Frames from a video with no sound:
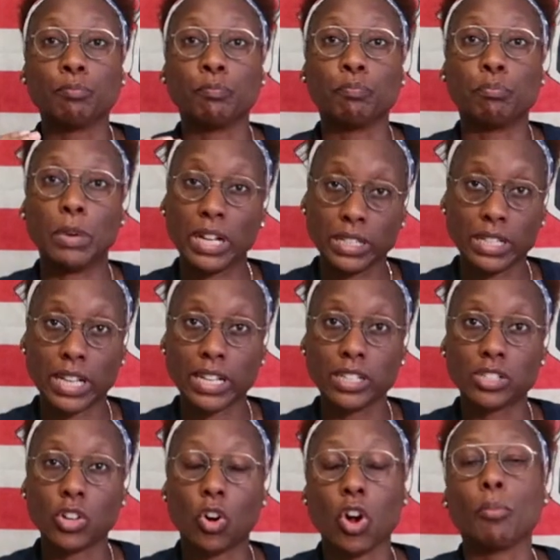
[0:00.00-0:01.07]

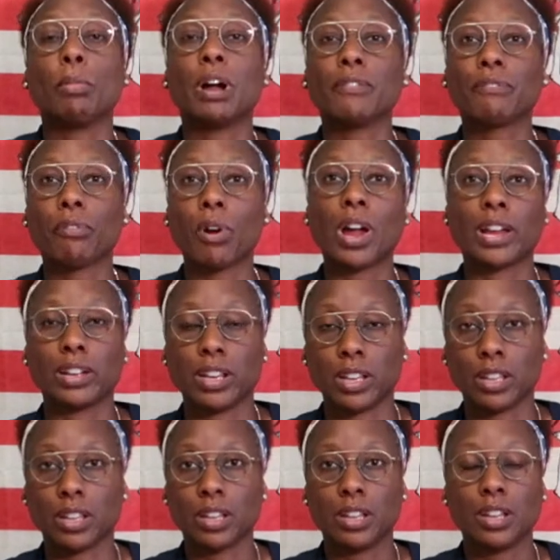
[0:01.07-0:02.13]
Mondays are my Friday.
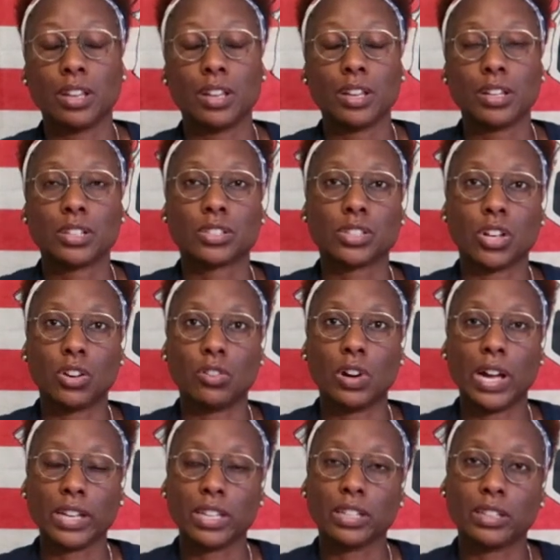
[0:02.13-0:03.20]
So
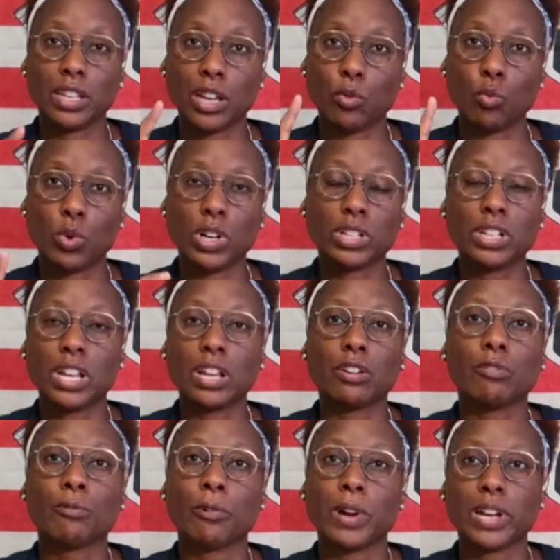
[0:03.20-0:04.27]
I get that one day
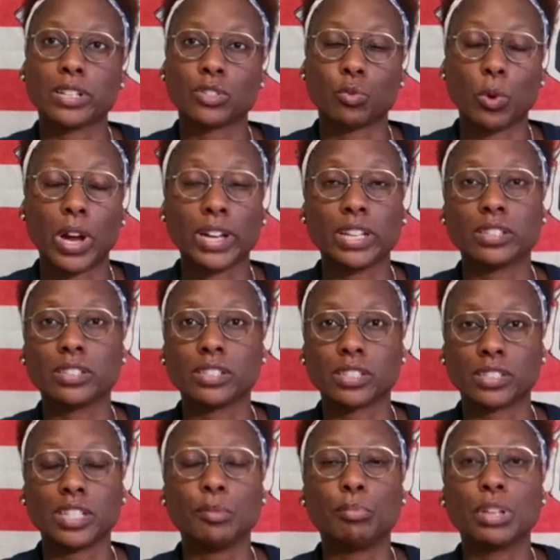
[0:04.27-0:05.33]
of rest where I get to
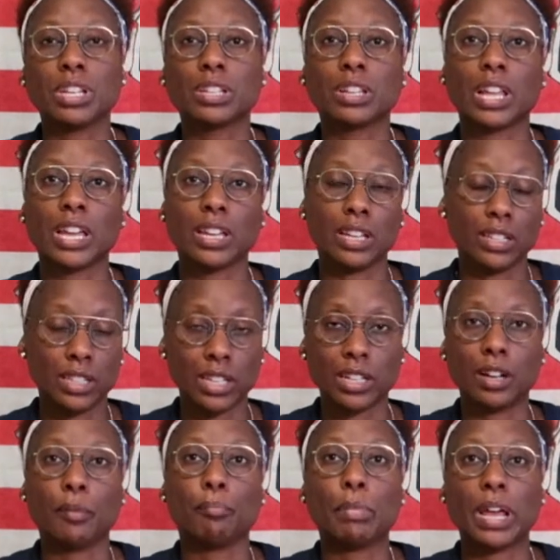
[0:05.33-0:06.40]
sleep in late, and then
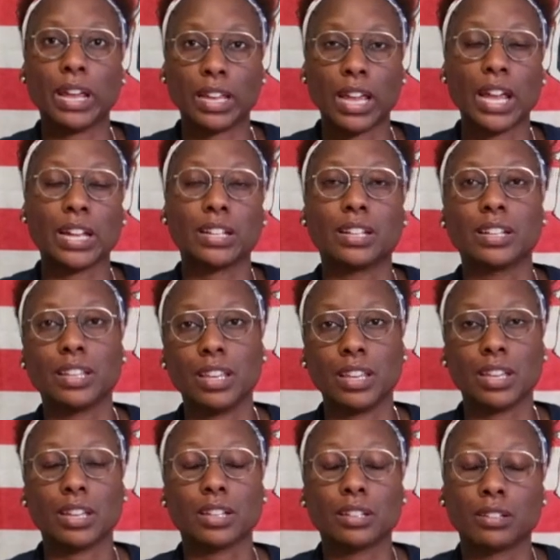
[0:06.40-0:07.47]
I'm back at it
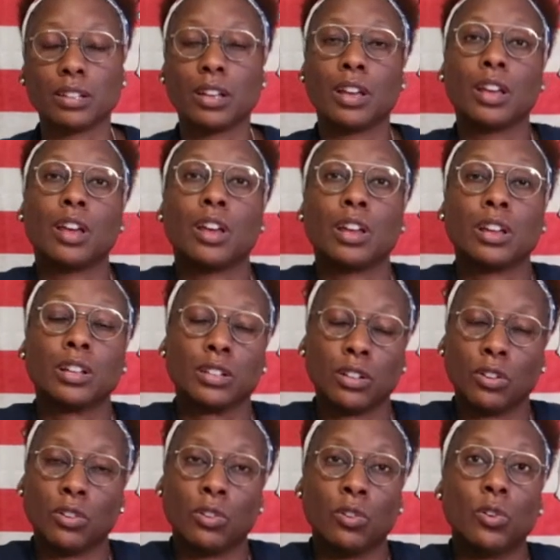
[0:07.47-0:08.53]
again
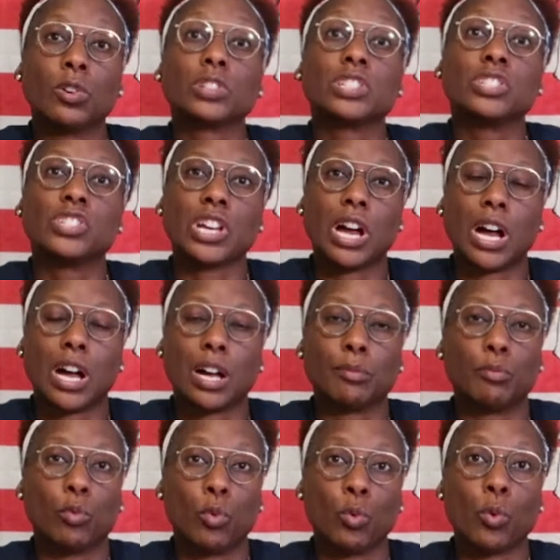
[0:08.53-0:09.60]
on the job
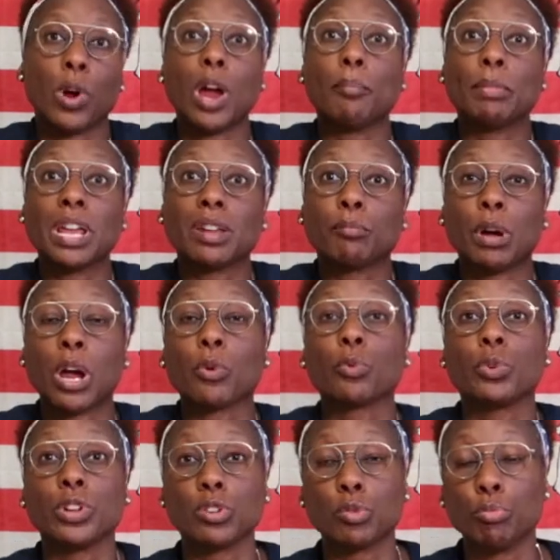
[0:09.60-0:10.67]
where I make my
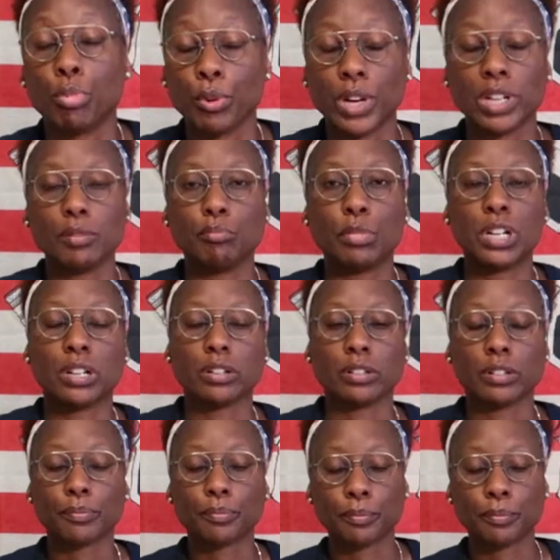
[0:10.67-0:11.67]
real bread and butter.